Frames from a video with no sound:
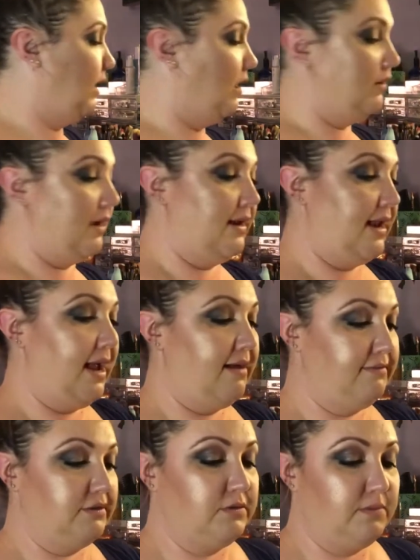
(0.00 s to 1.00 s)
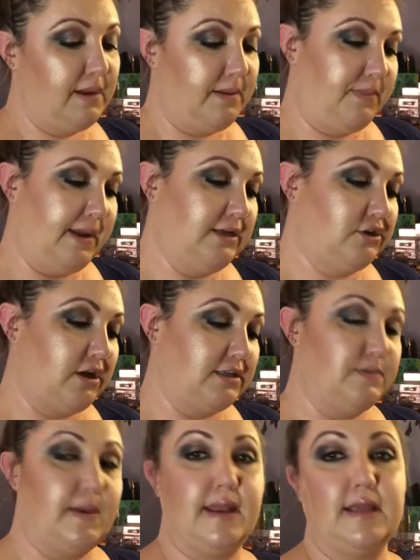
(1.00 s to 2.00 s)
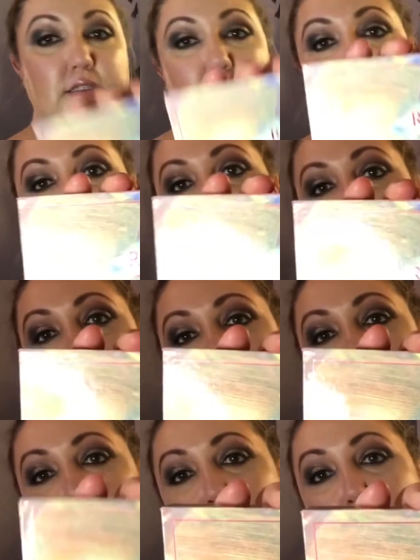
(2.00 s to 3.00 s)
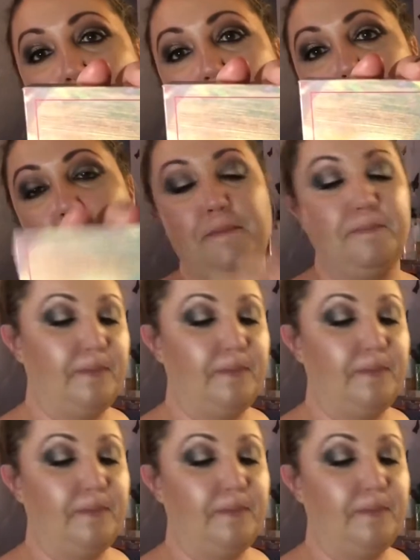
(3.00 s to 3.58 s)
Okay, and I have this one by BH Cosmetics, the Royal Affair palette.